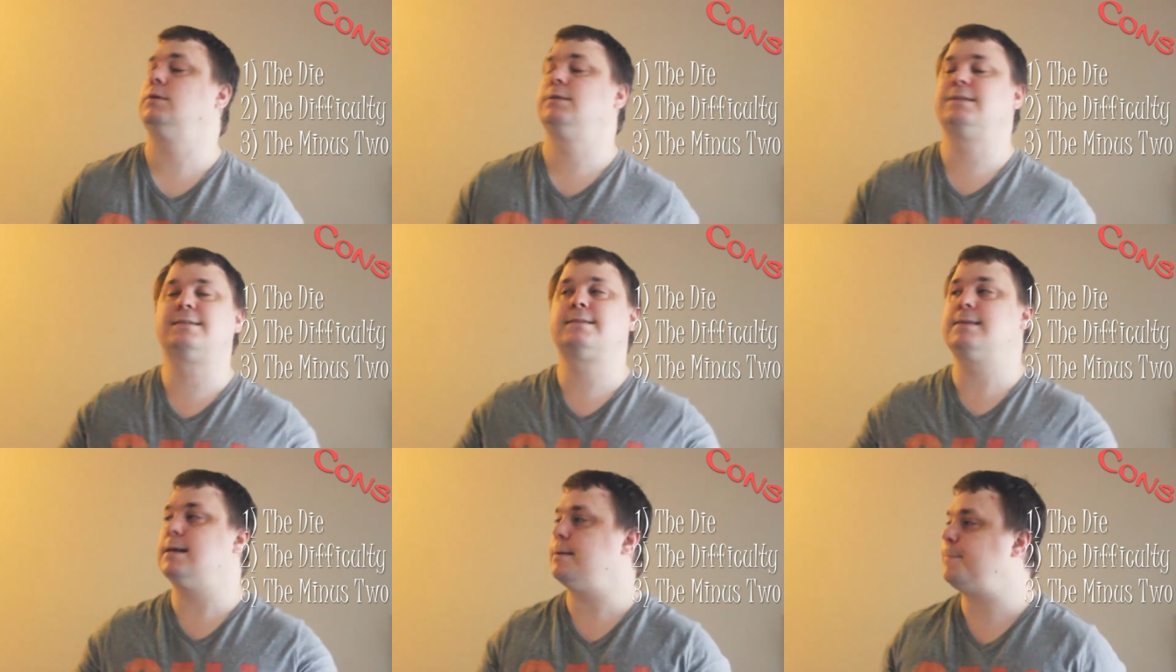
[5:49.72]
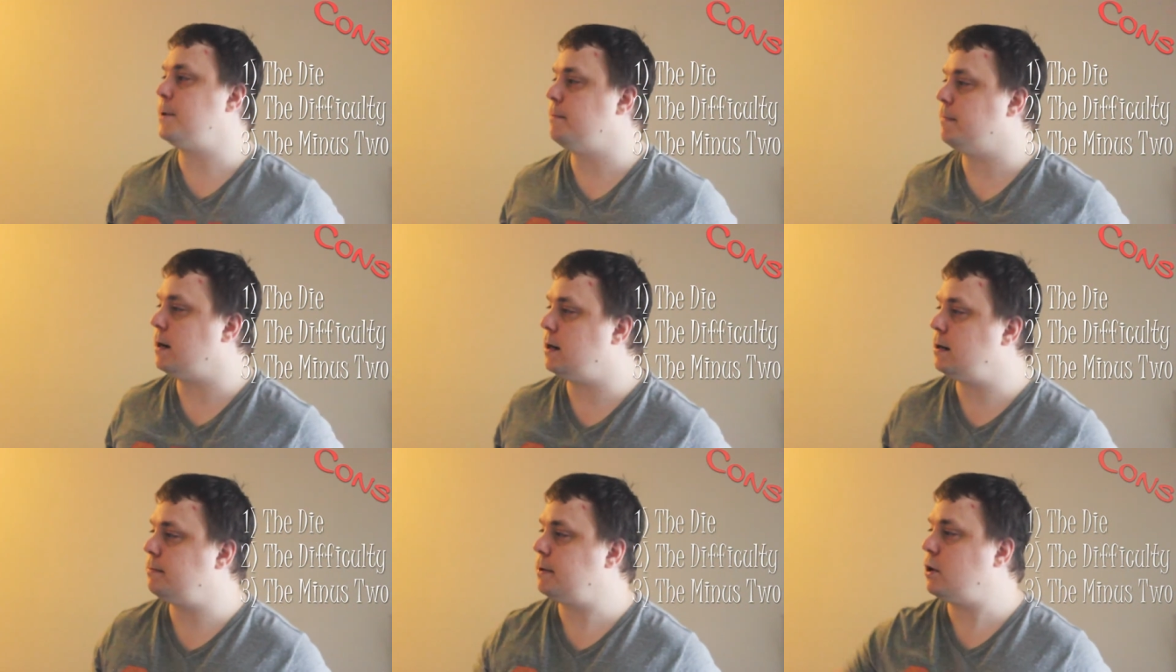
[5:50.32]
Stop it,
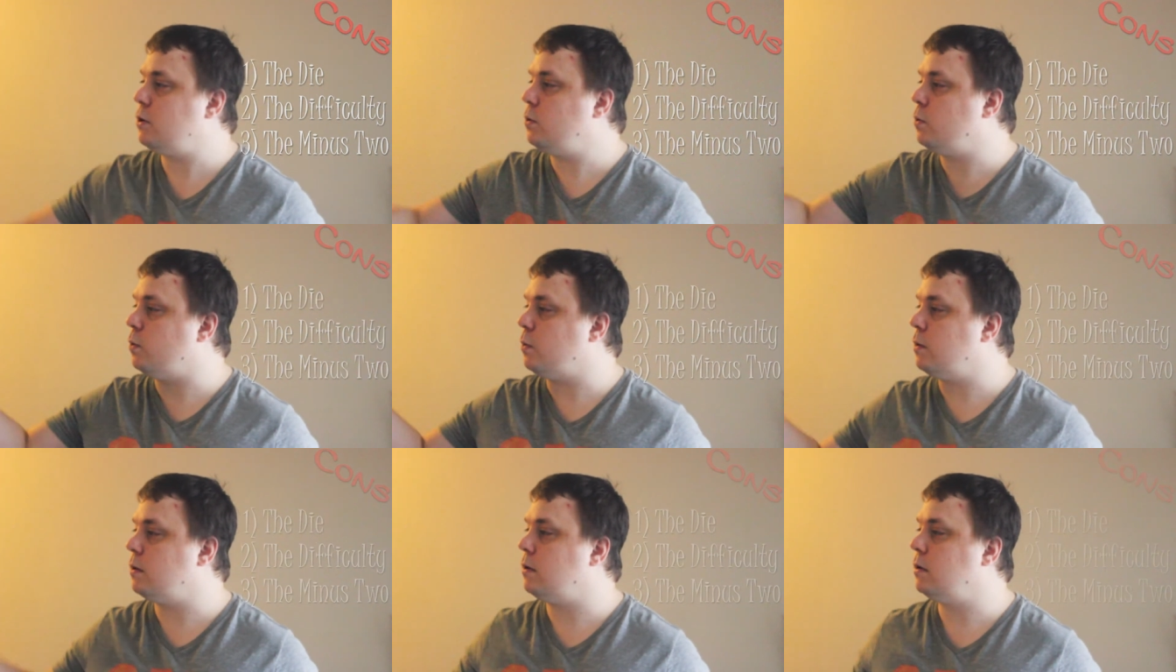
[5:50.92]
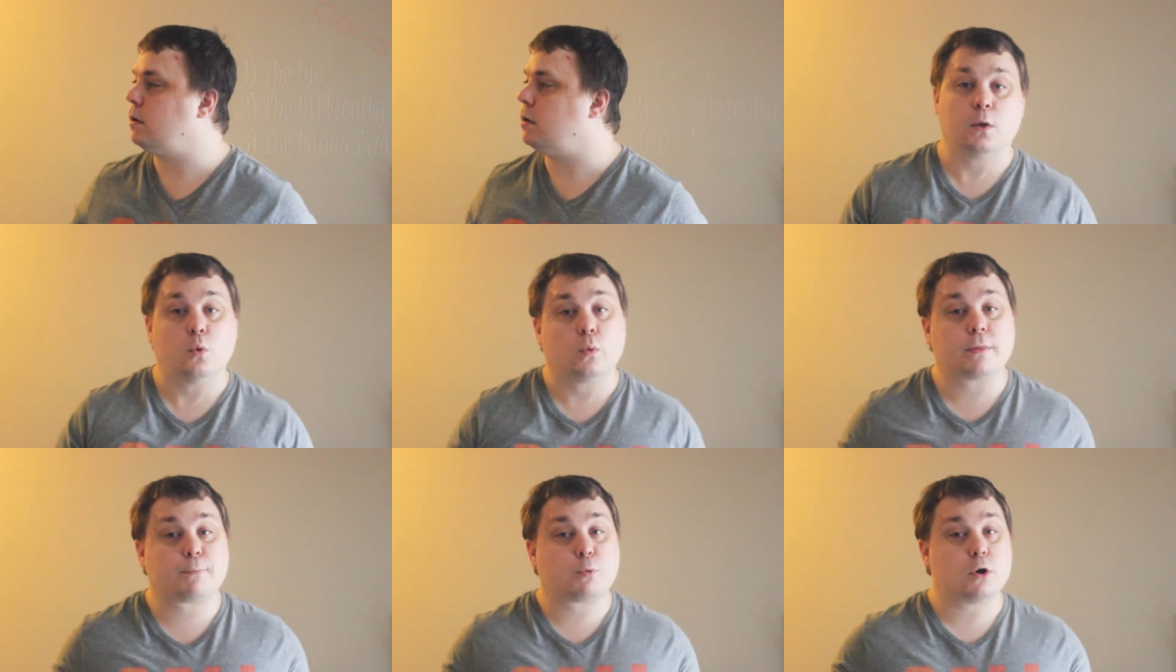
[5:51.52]
Mom, go!
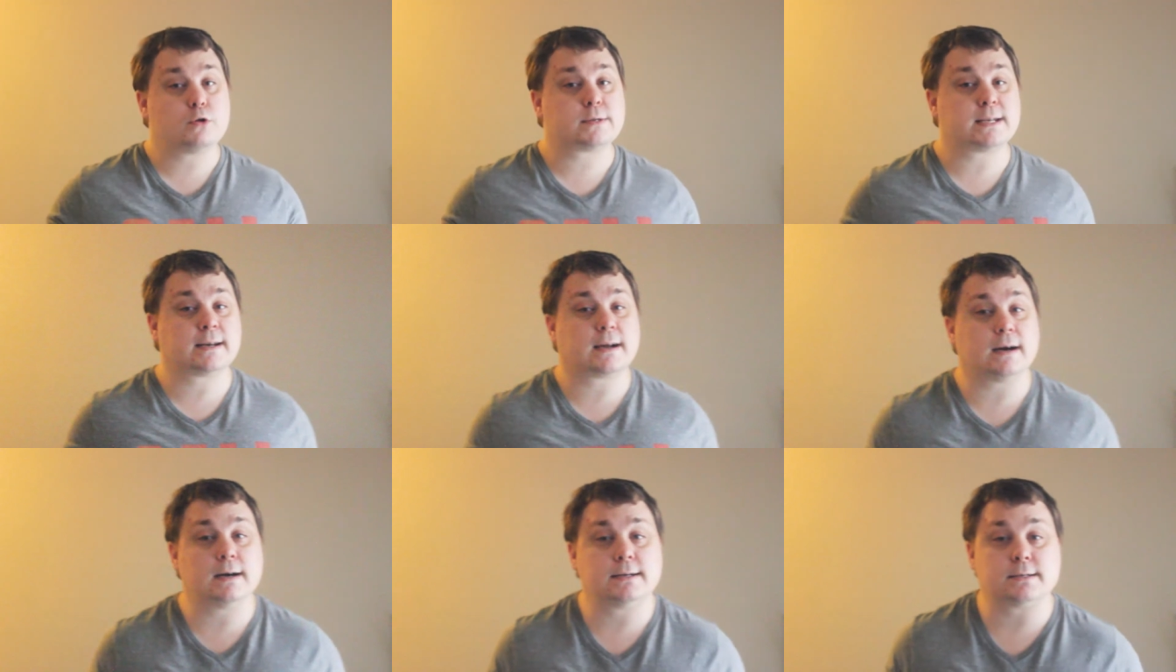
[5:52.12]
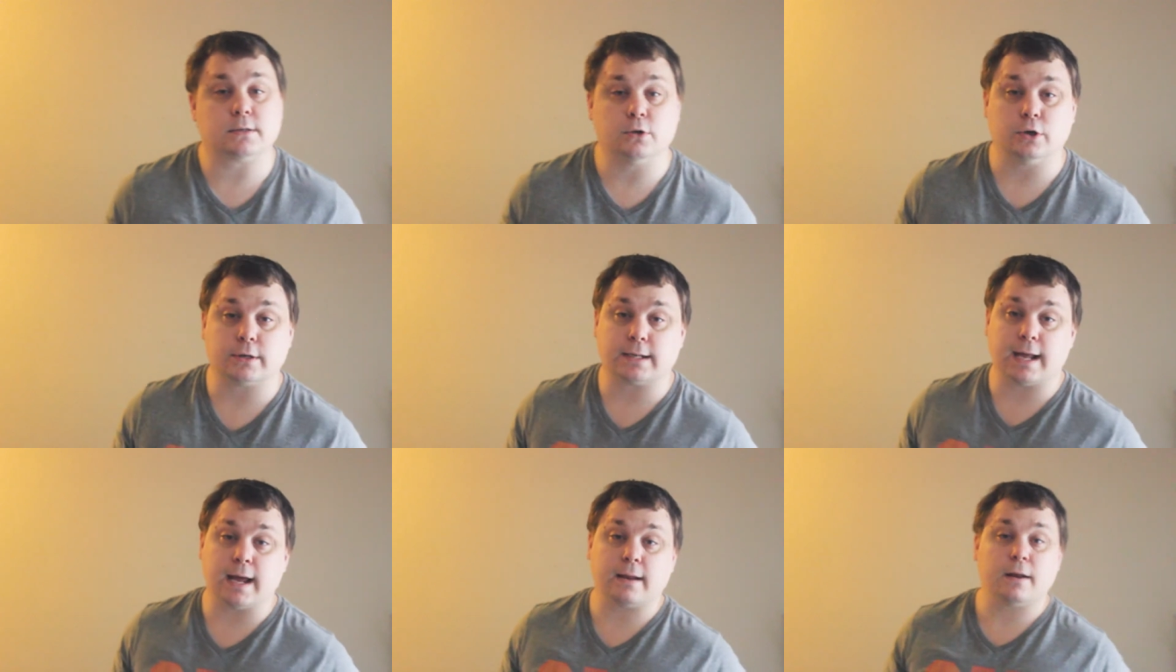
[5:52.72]
With pros and cons
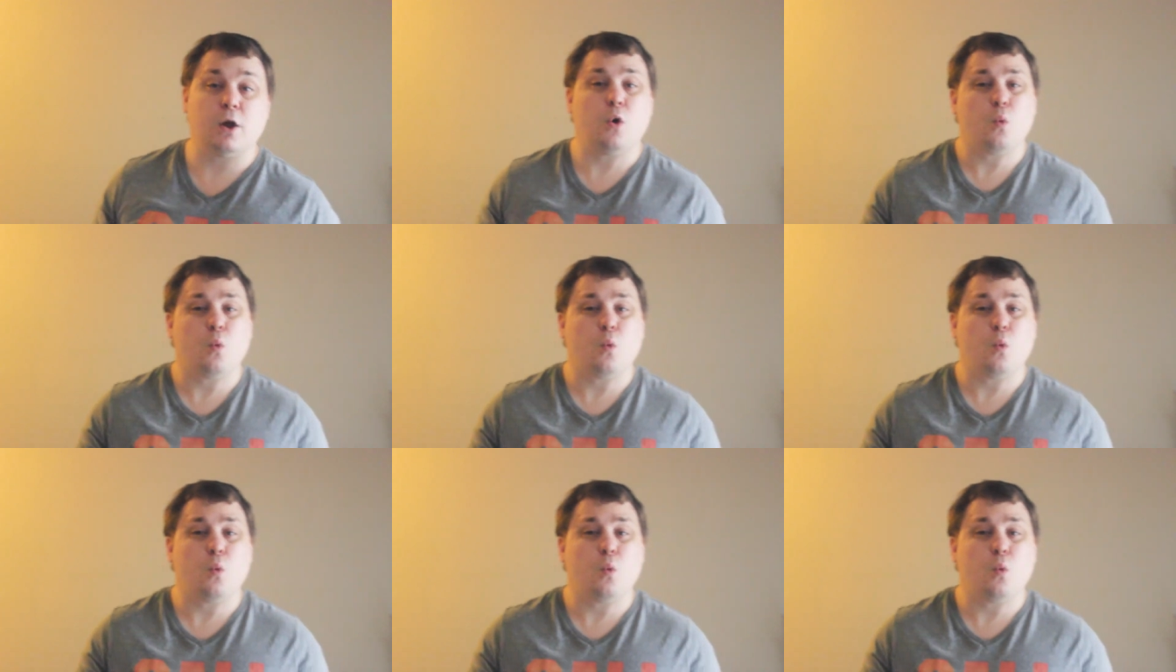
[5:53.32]
looked at,